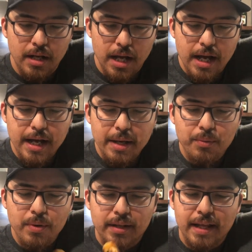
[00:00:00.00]
I
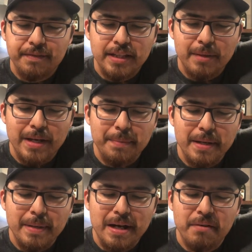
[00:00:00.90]
left it maybe
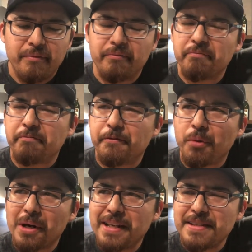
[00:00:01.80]
about
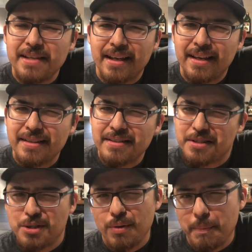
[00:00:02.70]
40 seconds
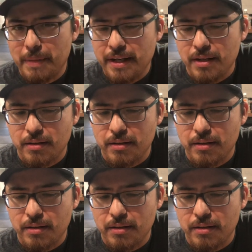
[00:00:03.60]
to a minute